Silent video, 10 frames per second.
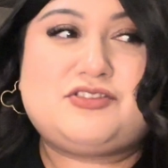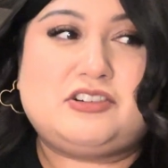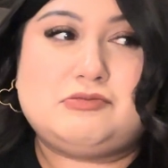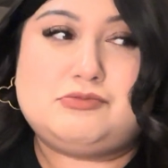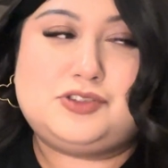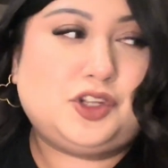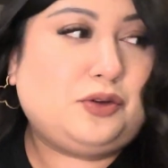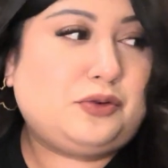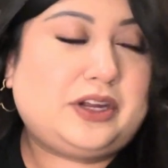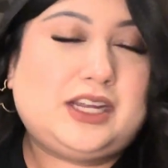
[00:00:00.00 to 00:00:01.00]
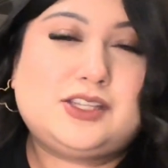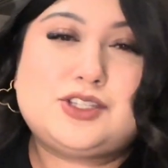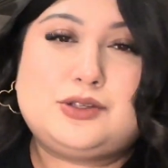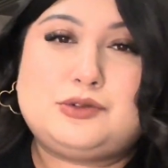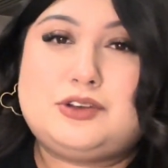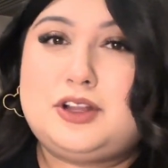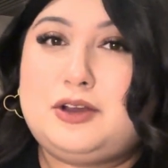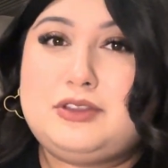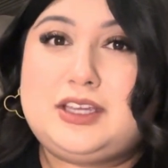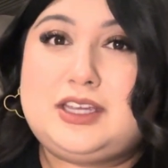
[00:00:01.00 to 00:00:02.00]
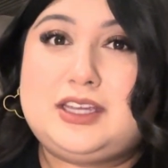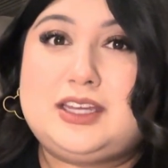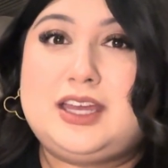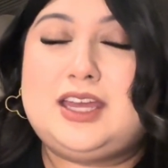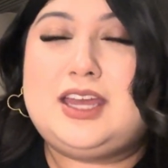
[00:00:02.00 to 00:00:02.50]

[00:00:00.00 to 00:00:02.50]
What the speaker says: from jewelry to clothing